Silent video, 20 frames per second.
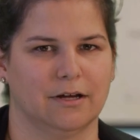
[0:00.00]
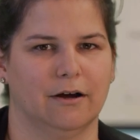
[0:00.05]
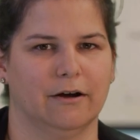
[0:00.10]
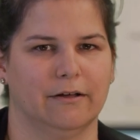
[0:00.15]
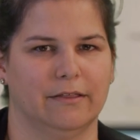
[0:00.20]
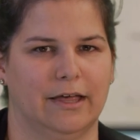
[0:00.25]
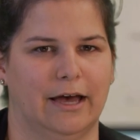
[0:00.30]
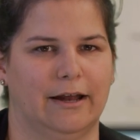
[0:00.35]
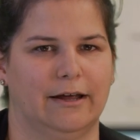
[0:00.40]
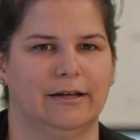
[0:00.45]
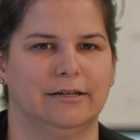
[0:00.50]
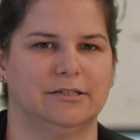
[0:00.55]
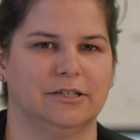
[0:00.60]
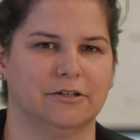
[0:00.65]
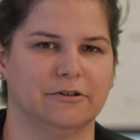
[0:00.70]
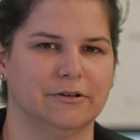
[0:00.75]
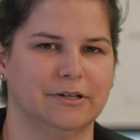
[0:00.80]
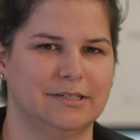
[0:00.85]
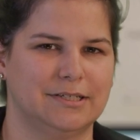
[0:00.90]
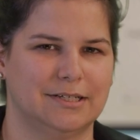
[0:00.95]
are that it
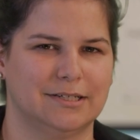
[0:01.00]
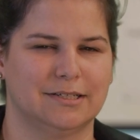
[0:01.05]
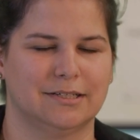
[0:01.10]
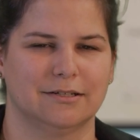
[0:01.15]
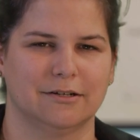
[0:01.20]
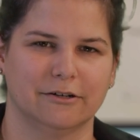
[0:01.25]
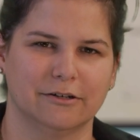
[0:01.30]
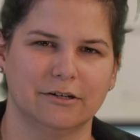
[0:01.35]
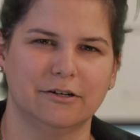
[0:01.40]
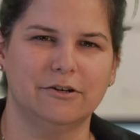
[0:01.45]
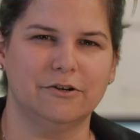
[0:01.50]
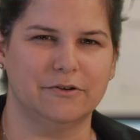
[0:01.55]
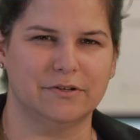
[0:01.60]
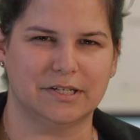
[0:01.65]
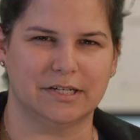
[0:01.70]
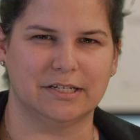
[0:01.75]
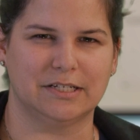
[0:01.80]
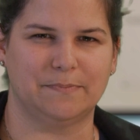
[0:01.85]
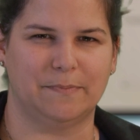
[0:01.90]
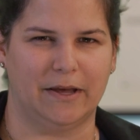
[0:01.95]
decreases certain
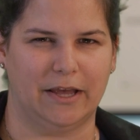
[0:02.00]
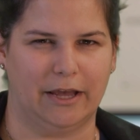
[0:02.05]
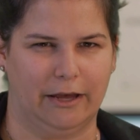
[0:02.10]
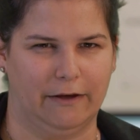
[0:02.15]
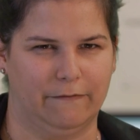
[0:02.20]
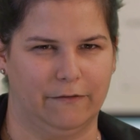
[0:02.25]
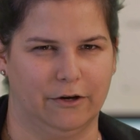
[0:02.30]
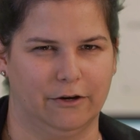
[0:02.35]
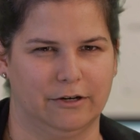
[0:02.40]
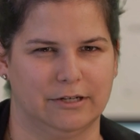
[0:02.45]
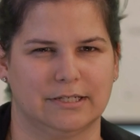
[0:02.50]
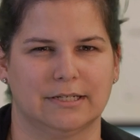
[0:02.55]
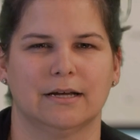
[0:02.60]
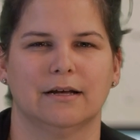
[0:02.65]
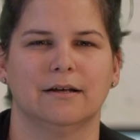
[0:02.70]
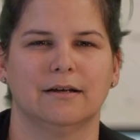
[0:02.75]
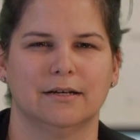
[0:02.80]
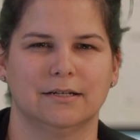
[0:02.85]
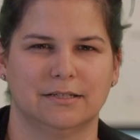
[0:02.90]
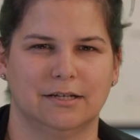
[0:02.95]
nuisance behaviors
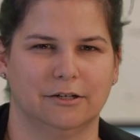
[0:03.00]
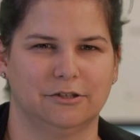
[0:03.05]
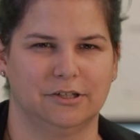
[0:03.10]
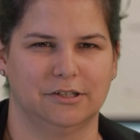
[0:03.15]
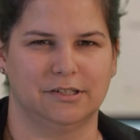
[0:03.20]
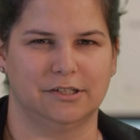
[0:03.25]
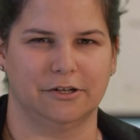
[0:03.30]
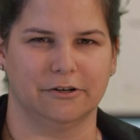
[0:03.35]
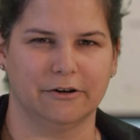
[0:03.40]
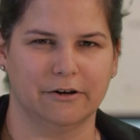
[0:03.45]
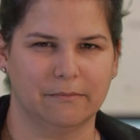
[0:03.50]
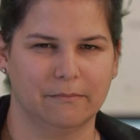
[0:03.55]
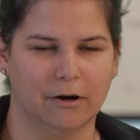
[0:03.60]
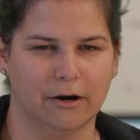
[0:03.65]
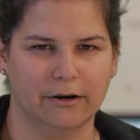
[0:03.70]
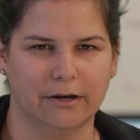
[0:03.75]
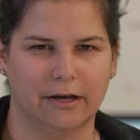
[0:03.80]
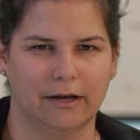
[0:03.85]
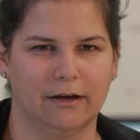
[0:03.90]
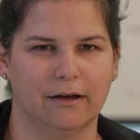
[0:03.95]
such as urine
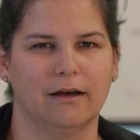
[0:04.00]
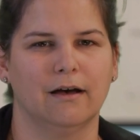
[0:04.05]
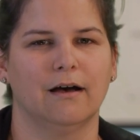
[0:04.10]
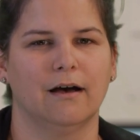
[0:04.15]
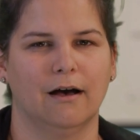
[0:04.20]
marking,